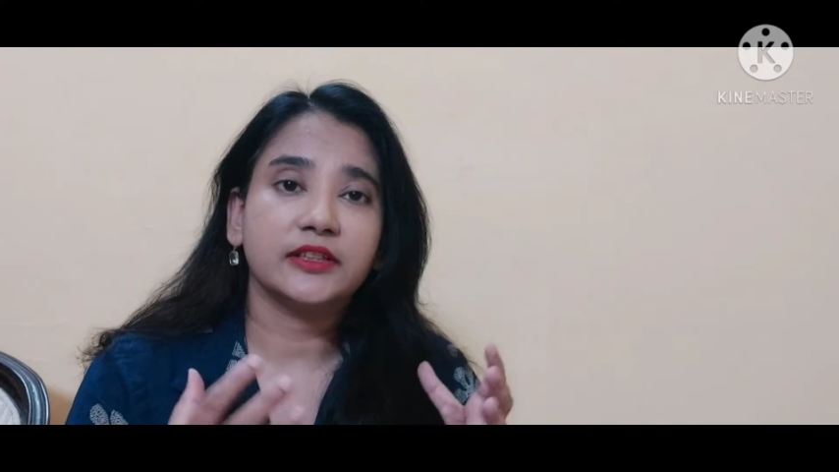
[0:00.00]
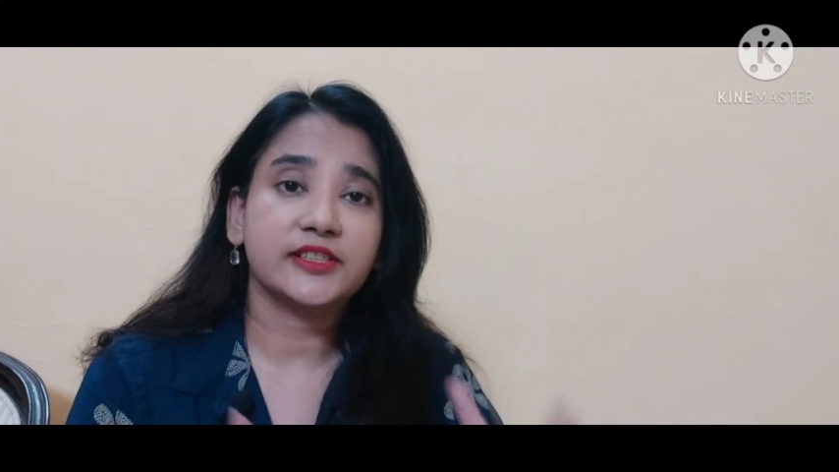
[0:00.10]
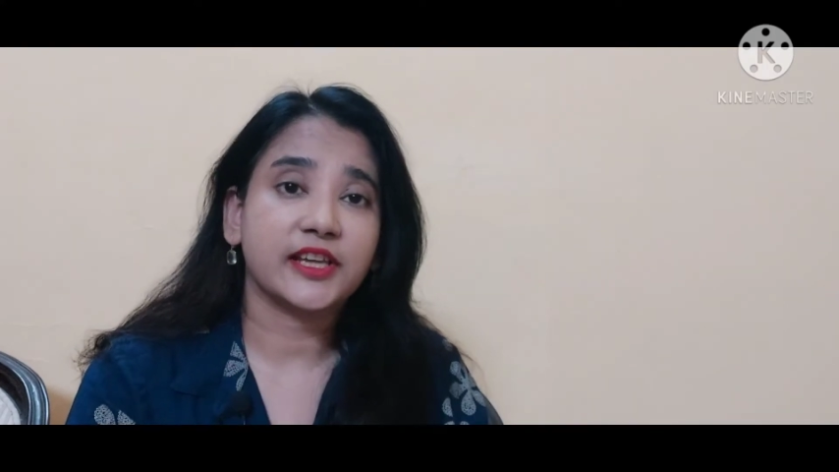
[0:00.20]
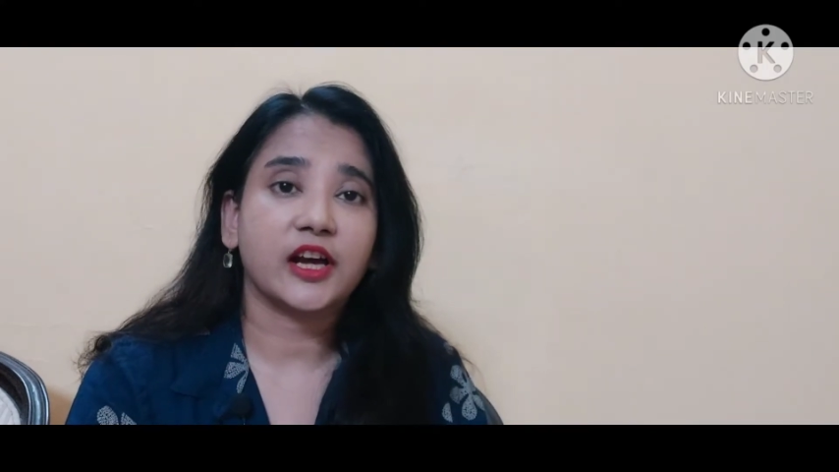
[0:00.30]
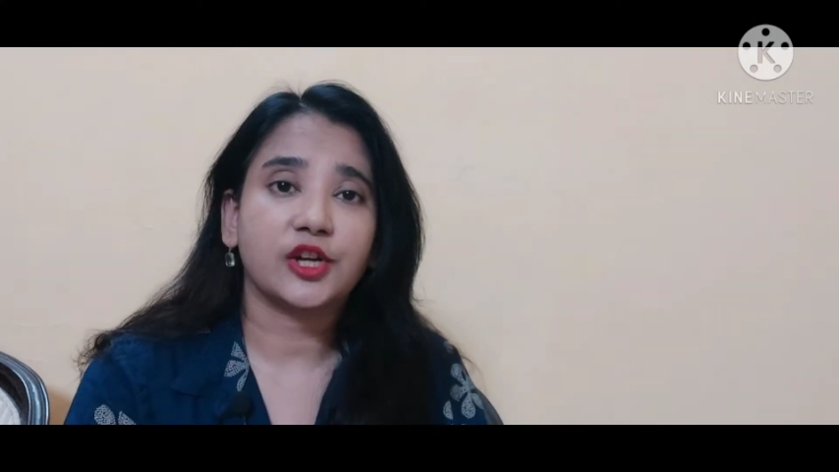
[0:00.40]

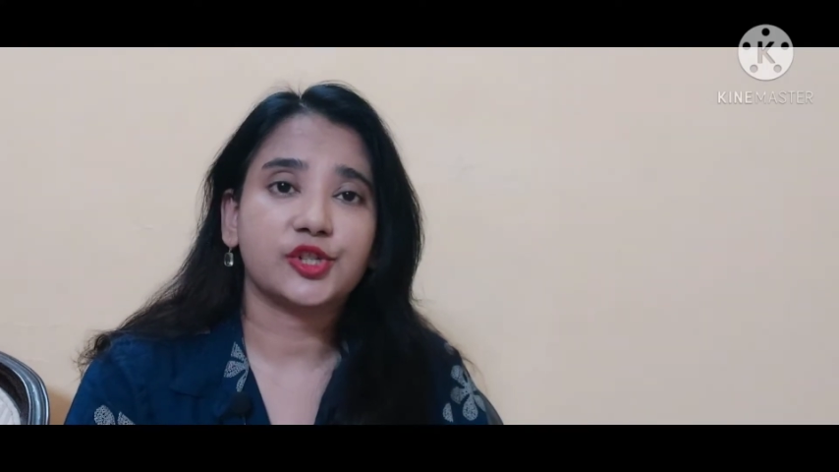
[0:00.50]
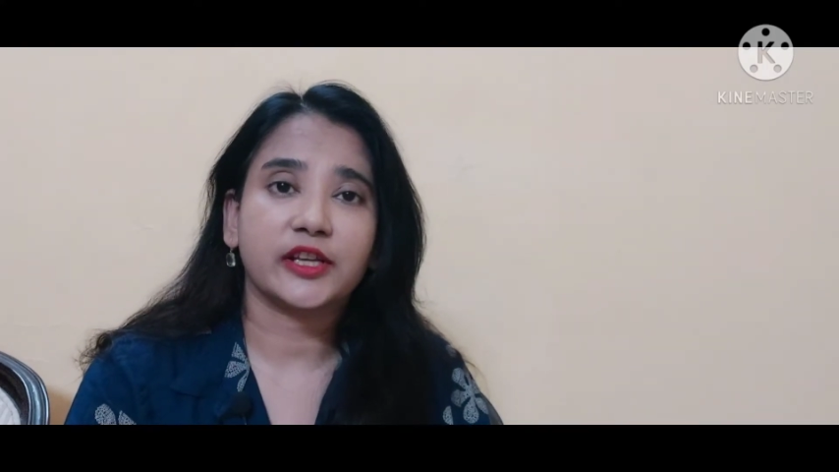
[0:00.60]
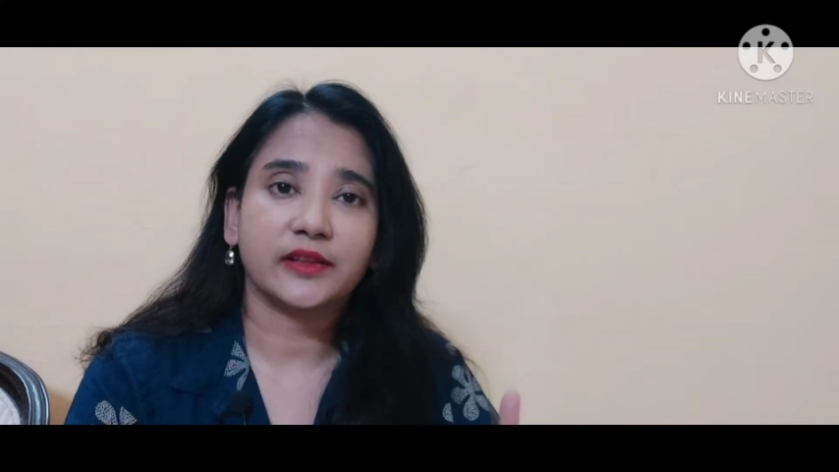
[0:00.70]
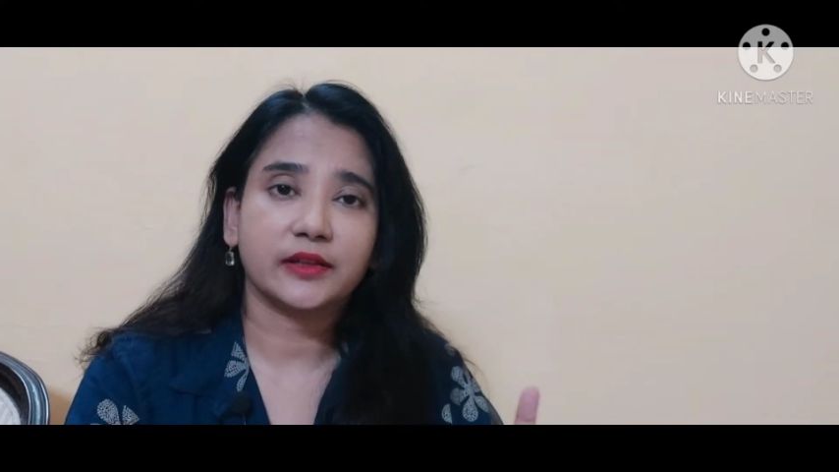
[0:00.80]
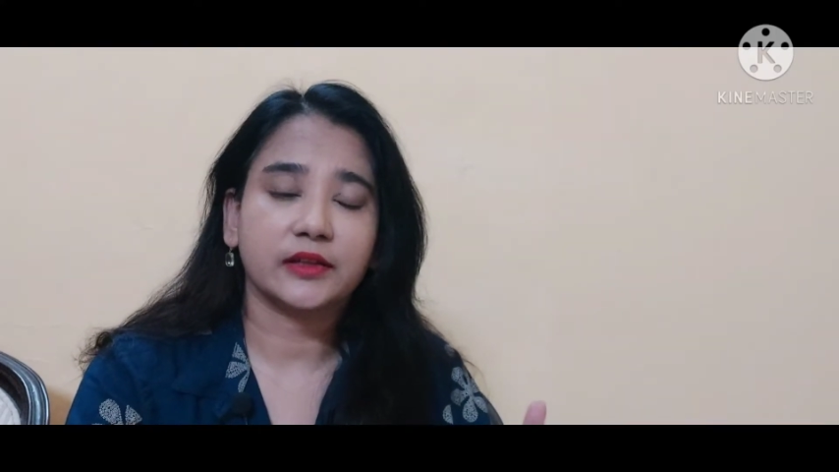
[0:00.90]
sillage
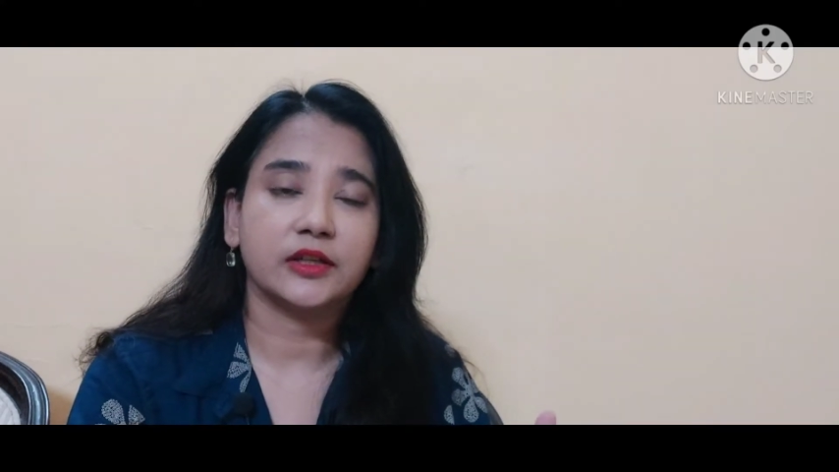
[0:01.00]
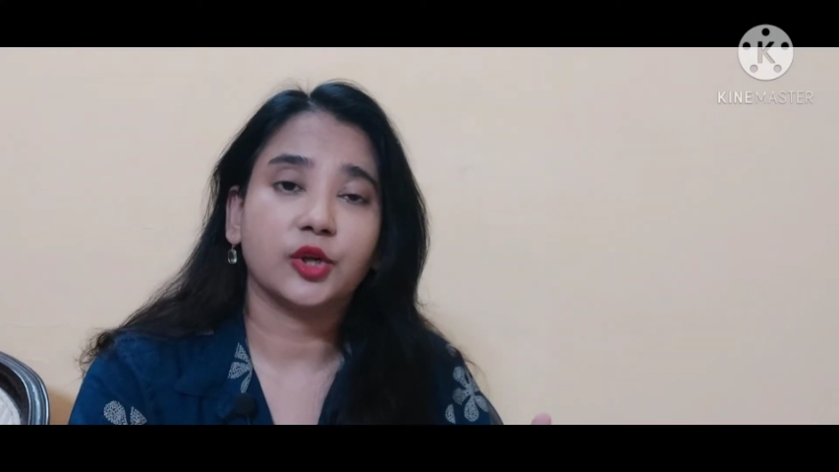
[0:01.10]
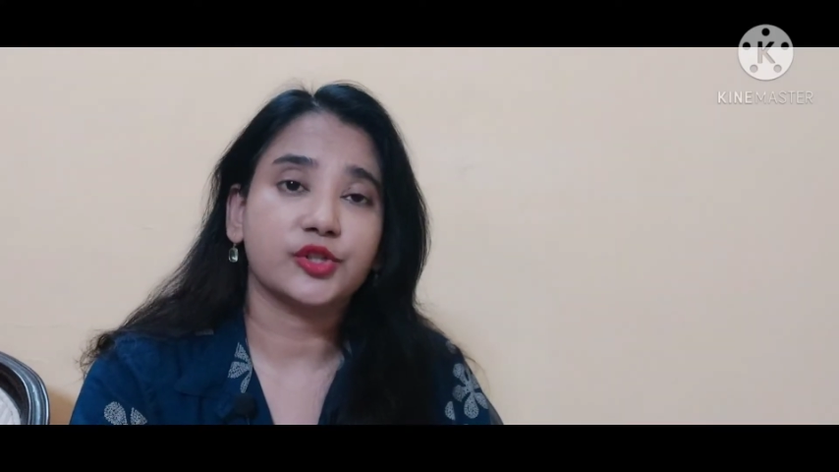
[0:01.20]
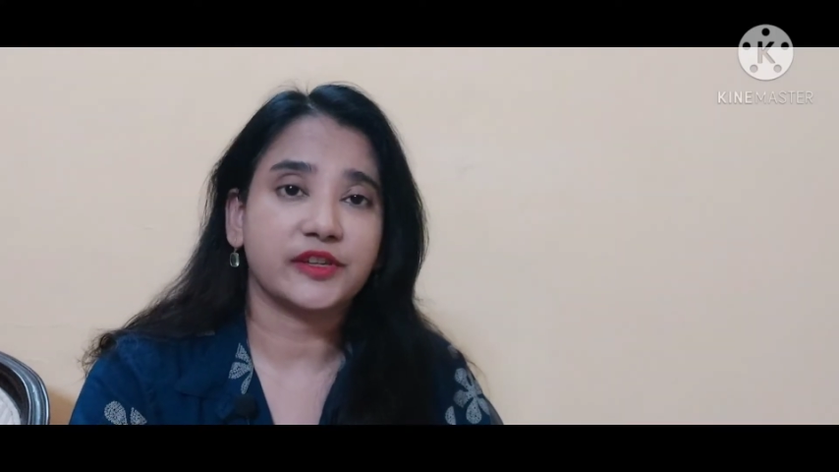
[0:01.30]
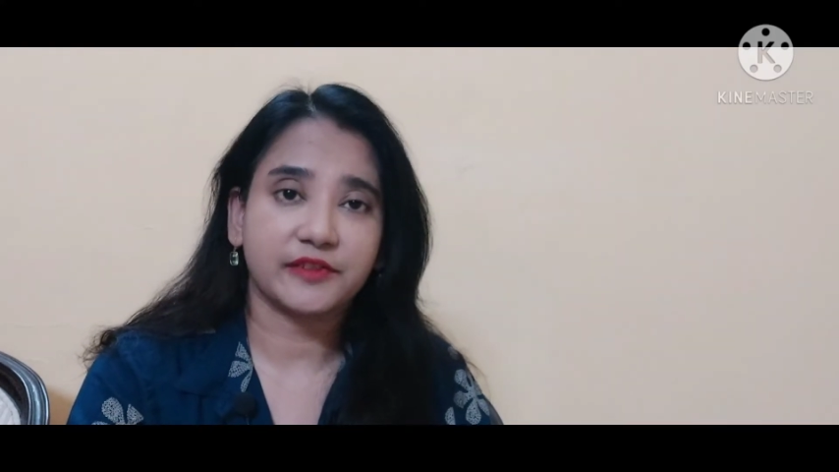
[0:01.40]
and the
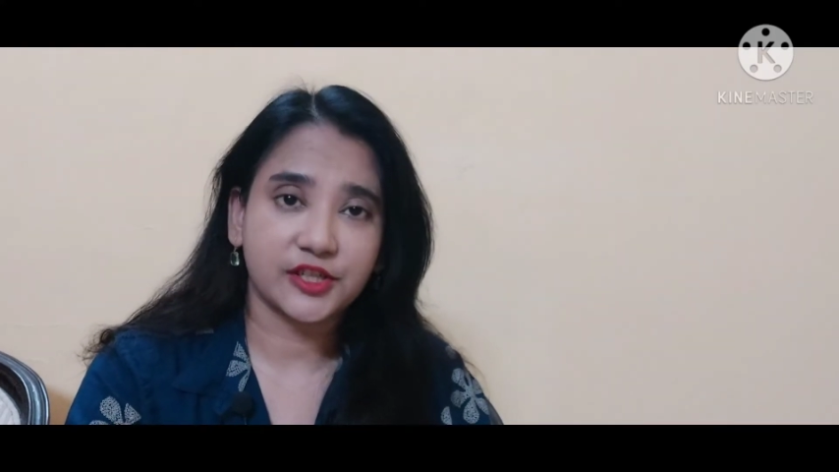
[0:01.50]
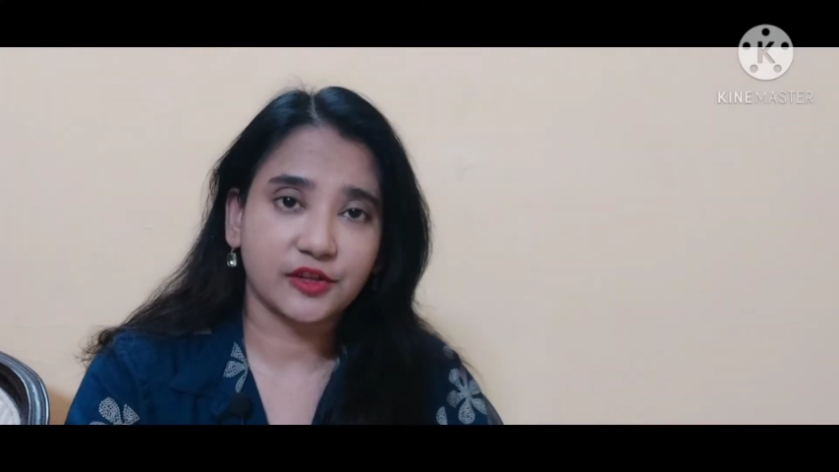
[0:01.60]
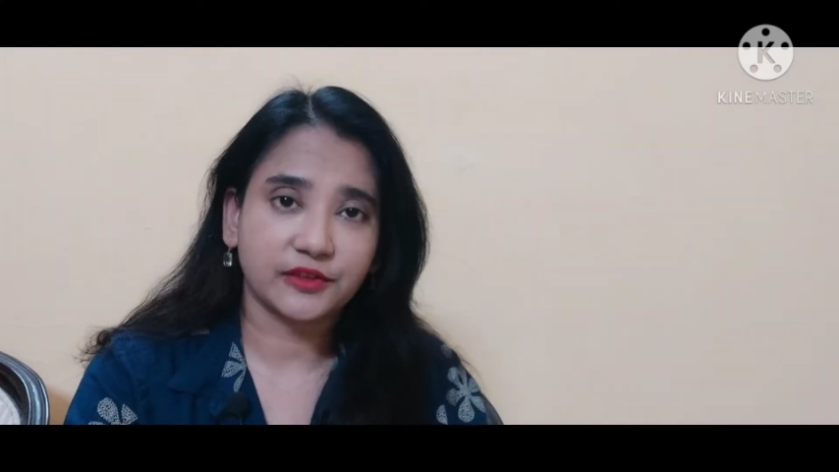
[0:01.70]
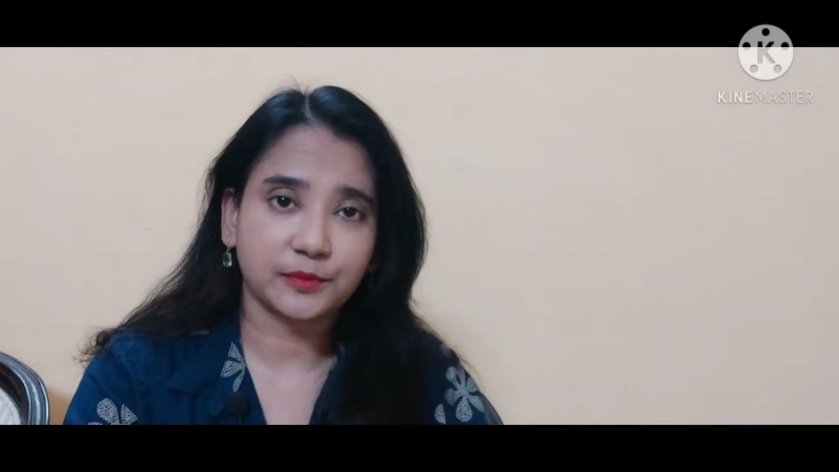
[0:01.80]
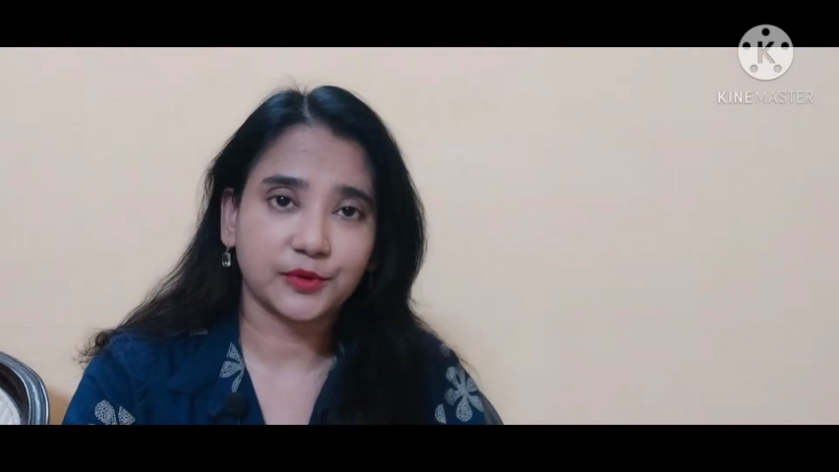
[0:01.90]
longevity
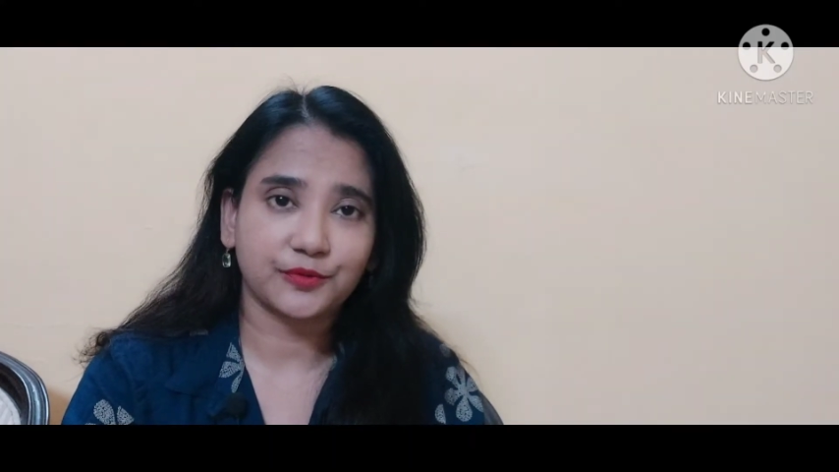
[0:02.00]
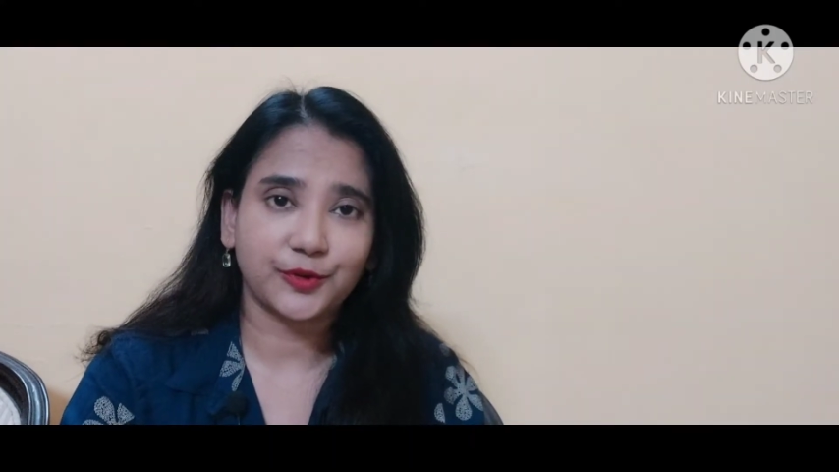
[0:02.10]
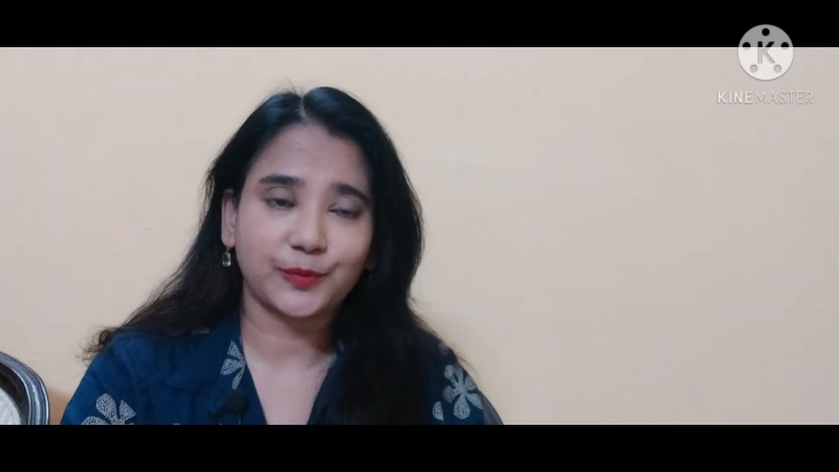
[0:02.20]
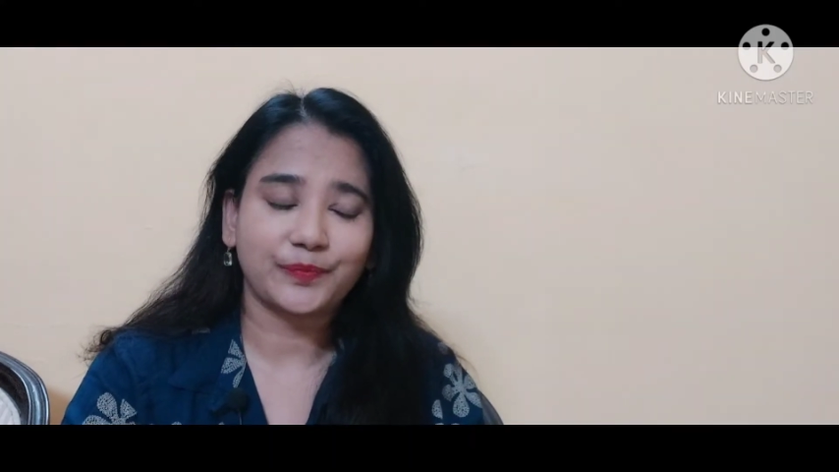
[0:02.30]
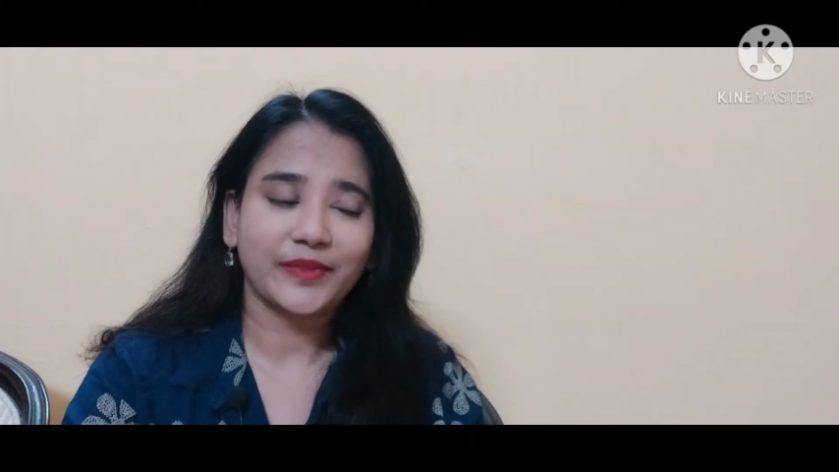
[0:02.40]
of the perfume.